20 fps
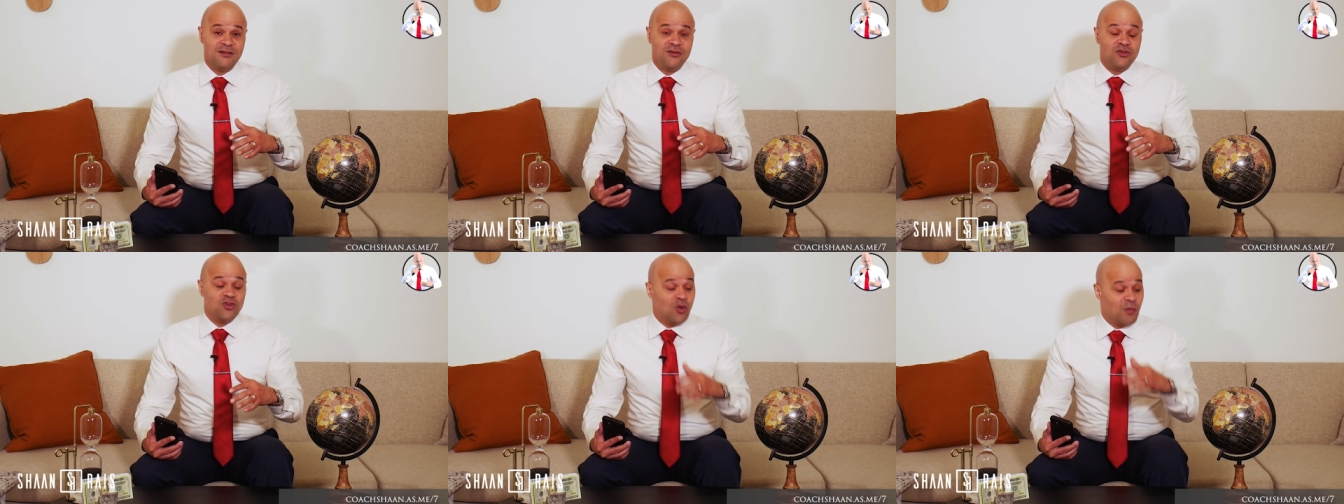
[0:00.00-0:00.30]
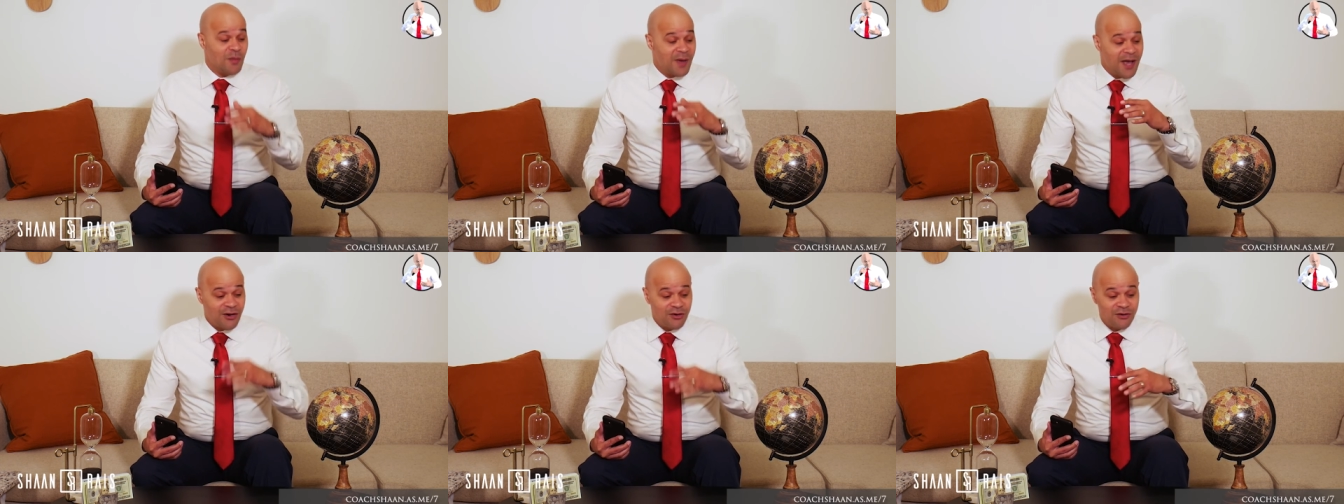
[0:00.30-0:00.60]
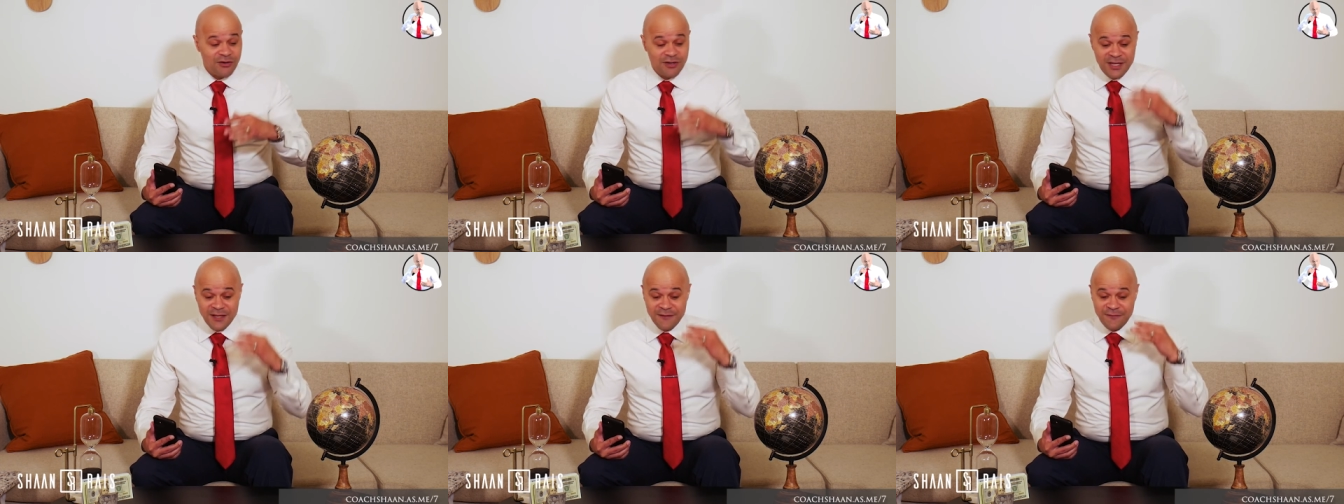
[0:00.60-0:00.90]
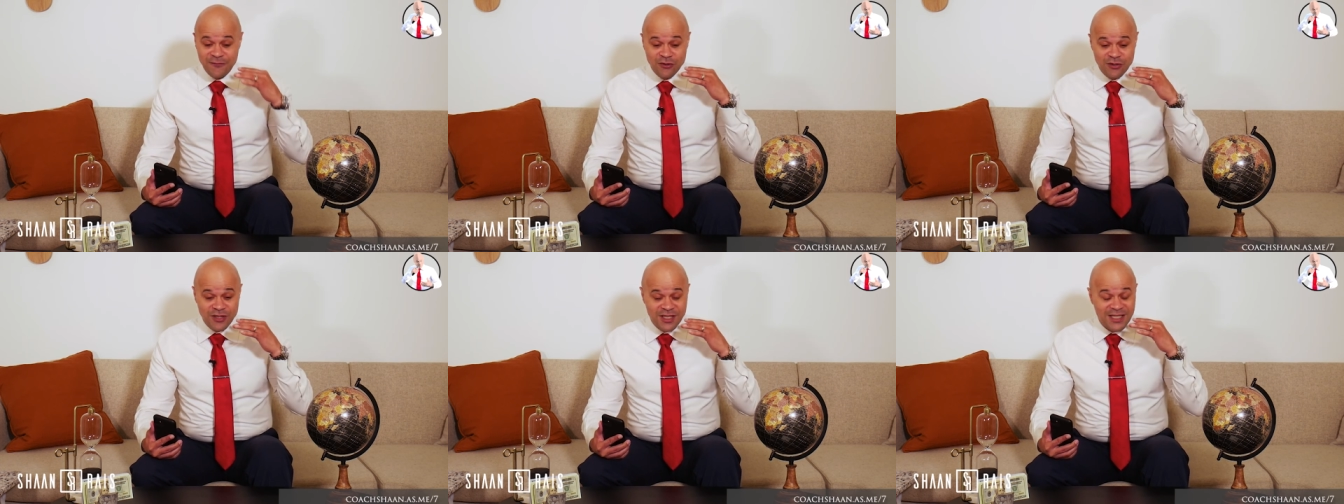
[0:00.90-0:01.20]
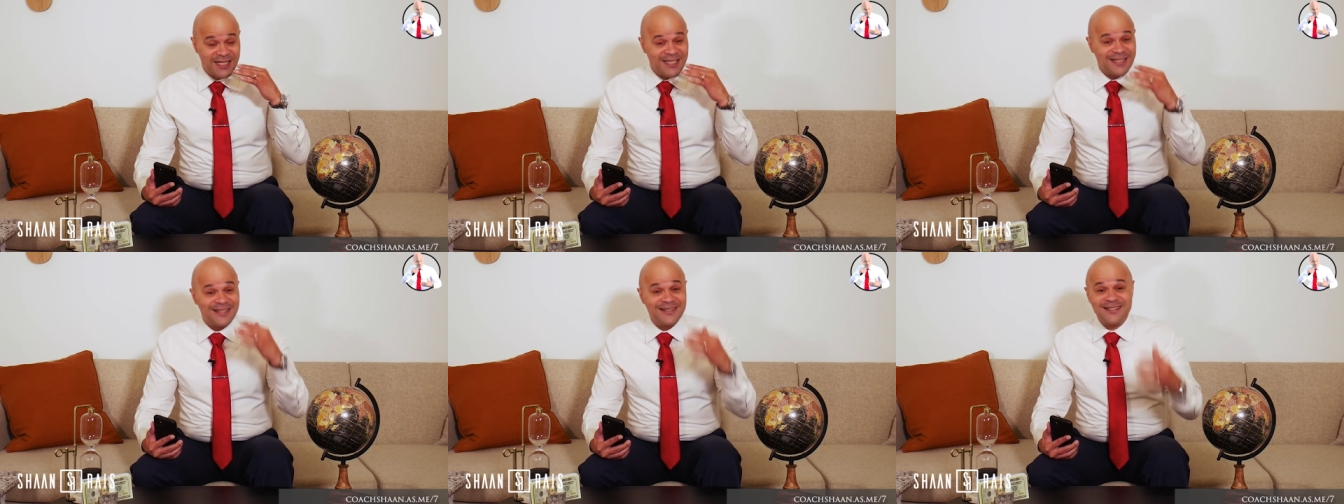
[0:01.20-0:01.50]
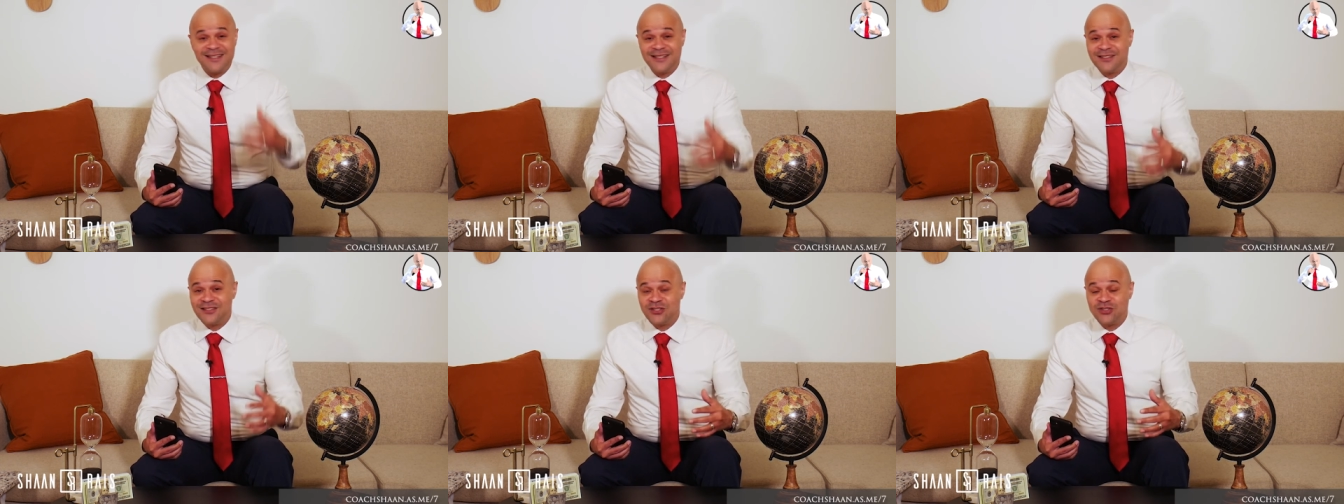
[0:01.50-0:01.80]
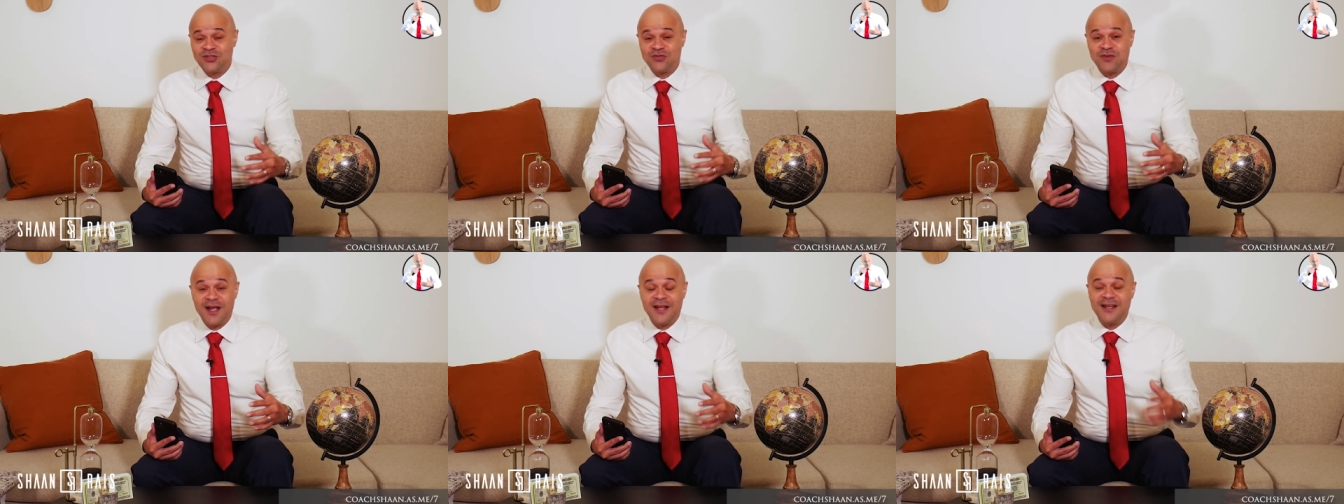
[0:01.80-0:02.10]
no matter if you're getting
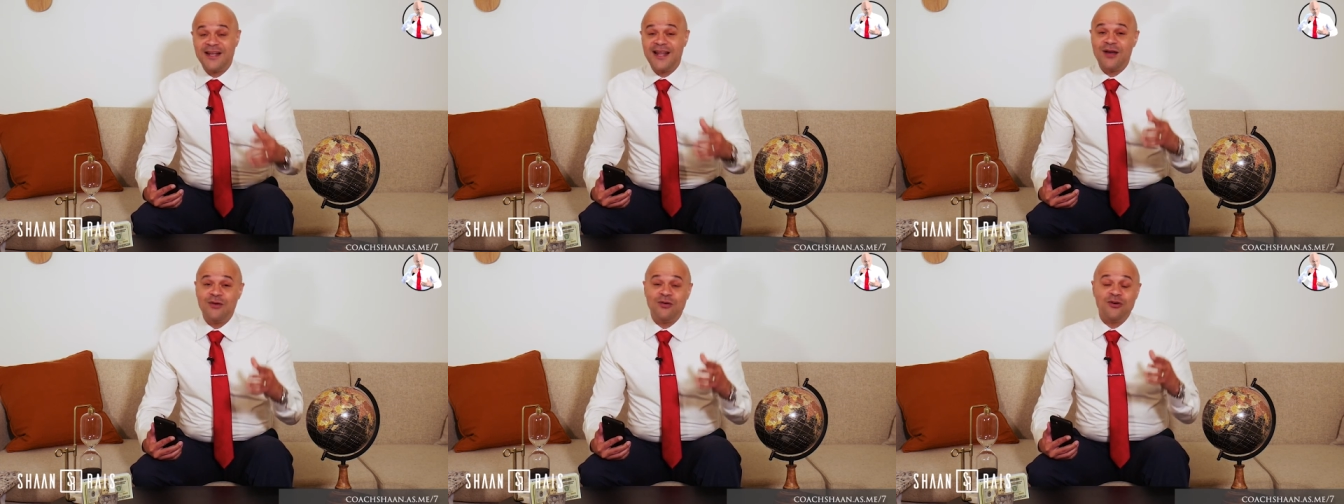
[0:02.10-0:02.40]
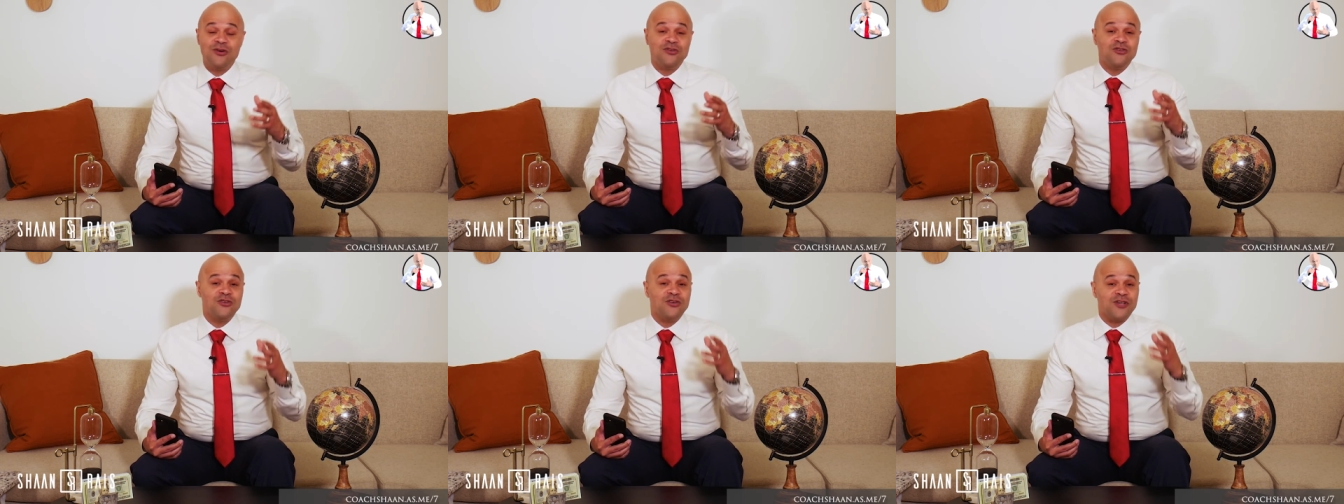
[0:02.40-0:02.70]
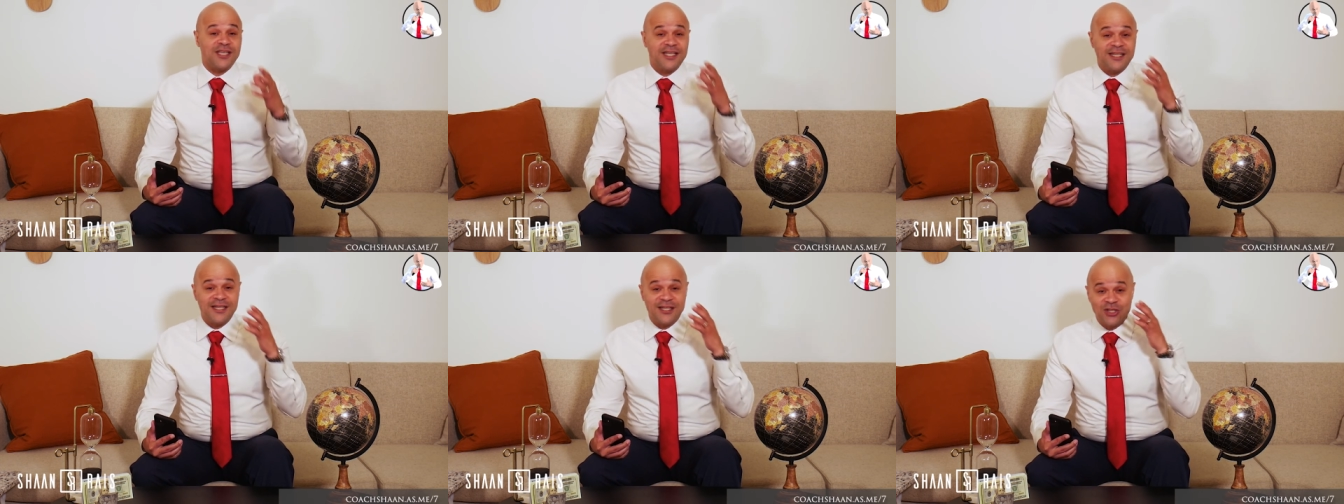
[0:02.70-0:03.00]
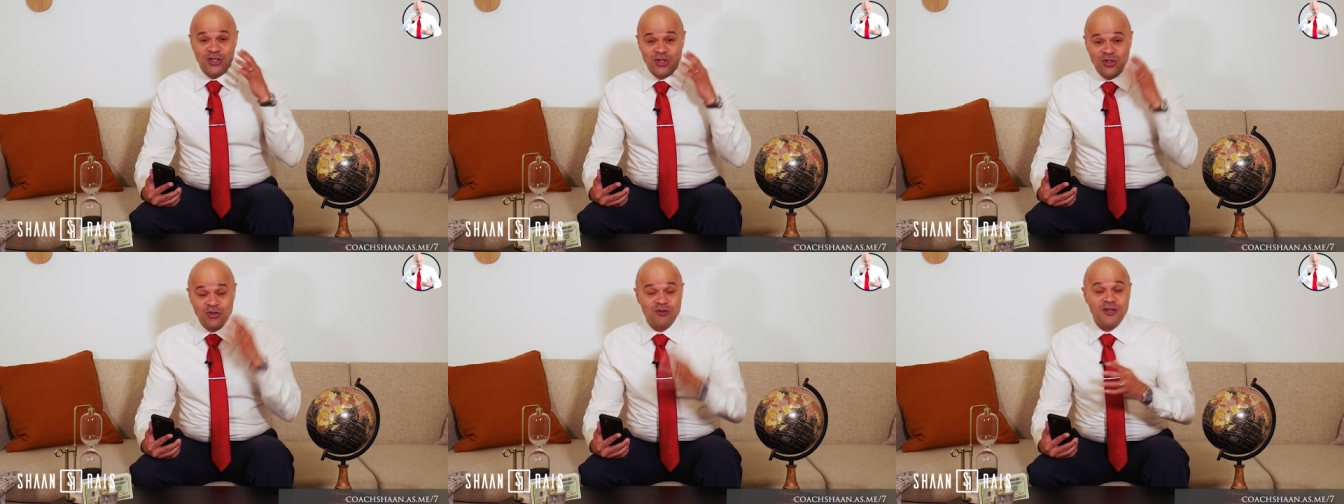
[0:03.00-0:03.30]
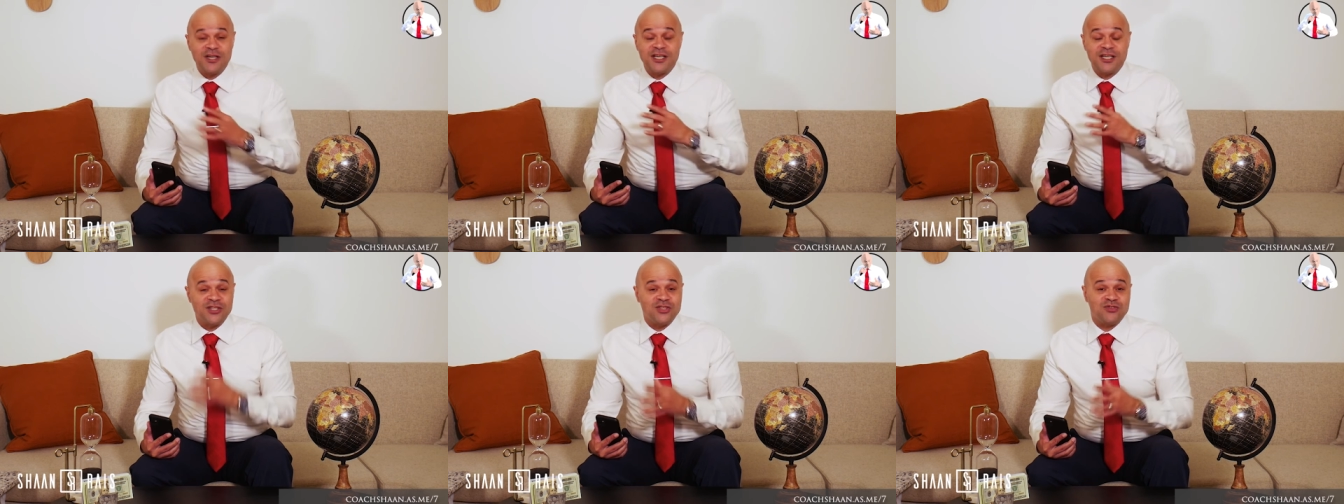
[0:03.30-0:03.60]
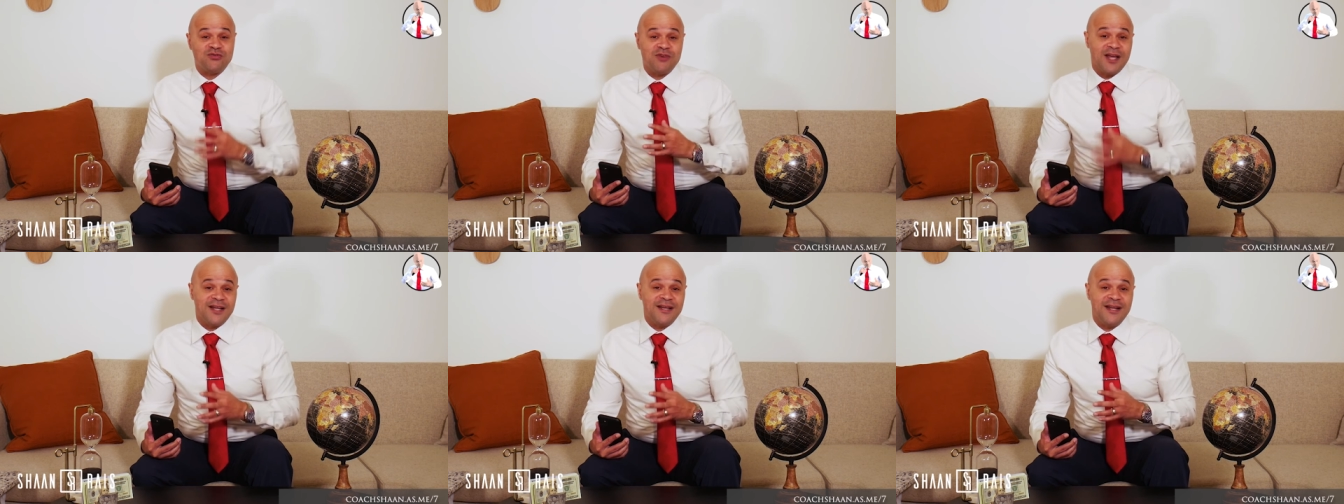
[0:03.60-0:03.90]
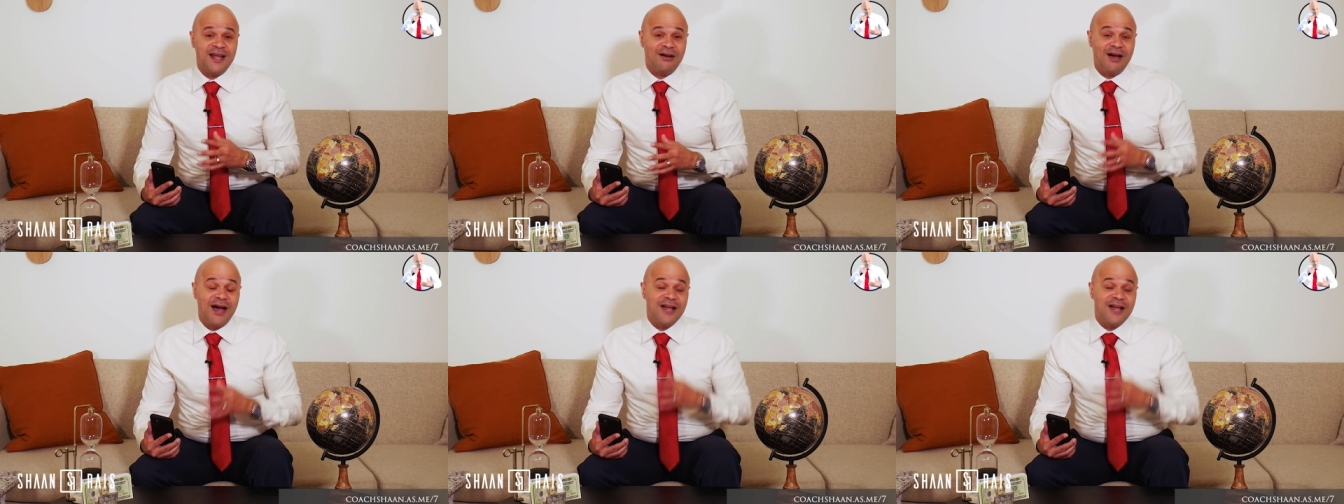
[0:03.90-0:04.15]
digits right now or you're getting crickets right now,